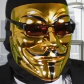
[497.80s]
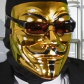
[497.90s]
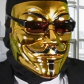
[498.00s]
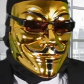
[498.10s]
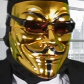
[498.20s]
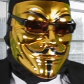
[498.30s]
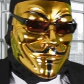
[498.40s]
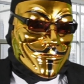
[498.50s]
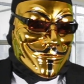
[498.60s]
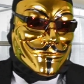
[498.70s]
some
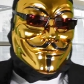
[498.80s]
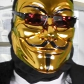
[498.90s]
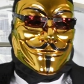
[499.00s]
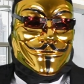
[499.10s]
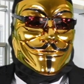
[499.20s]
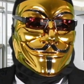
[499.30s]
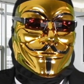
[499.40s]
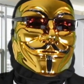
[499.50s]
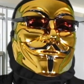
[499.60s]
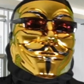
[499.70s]
BS crypto or day